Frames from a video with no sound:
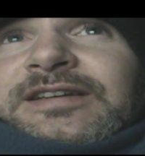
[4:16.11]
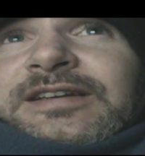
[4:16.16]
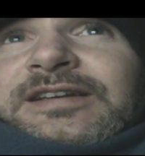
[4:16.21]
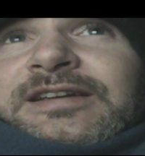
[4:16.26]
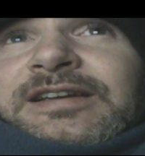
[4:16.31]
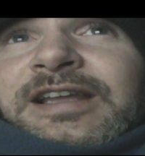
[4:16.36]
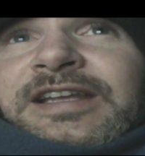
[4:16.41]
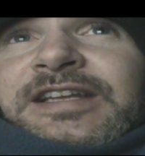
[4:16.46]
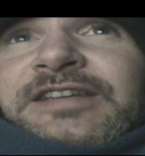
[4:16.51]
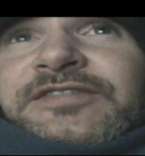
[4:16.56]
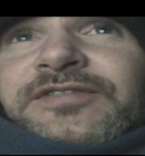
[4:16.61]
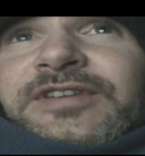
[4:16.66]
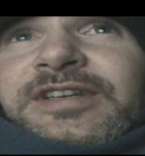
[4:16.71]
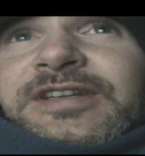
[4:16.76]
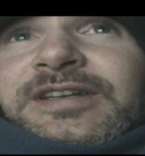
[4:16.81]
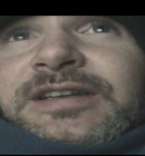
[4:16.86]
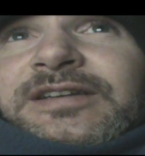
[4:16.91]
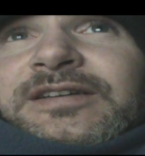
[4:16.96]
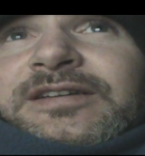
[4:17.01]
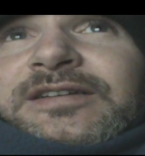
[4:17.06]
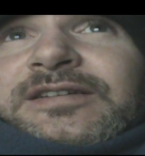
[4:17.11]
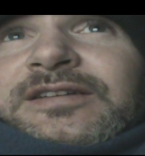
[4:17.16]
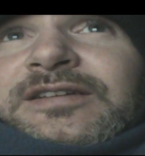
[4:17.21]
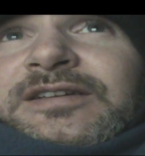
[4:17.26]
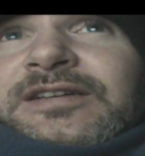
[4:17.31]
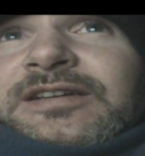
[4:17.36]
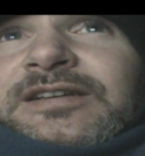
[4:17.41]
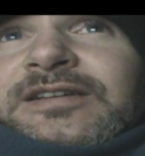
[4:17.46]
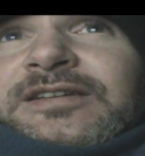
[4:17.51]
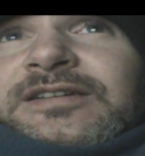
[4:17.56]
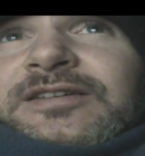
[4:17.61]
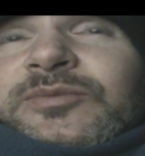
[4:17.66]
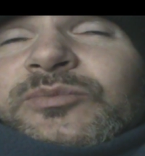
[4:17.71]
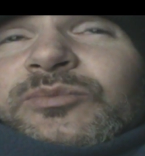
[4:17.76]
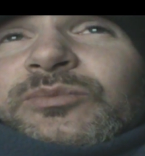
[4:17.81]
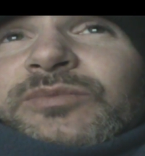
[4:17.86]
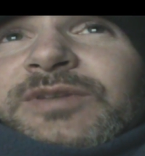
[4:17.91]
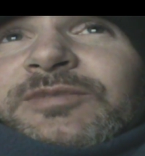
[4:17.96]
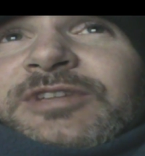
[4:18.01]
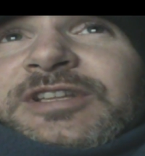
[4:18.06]
Langvin.
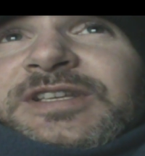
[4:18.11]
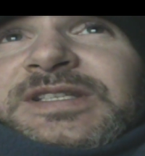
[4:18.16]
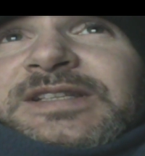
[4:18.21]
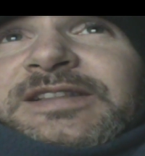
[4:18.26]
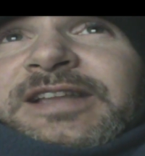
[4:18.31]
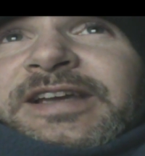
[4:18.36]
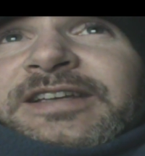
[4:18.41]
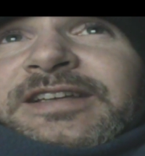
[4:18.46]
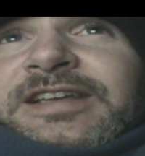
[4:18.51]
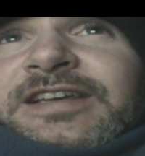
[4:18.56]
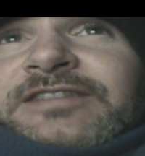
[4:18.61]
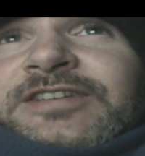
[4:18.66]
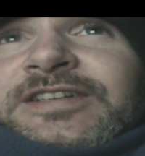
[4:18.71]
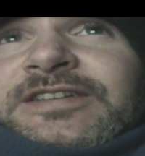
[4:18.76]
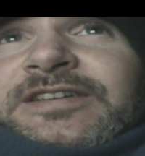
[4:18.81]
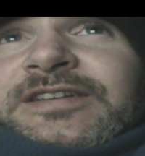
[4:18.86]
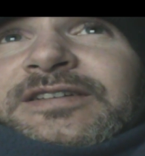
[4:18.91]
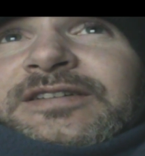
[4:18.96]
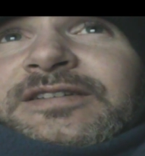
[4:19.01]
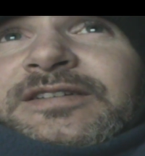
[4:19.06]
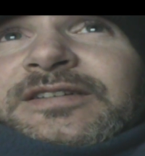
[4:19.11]
Maybe that's Langevin.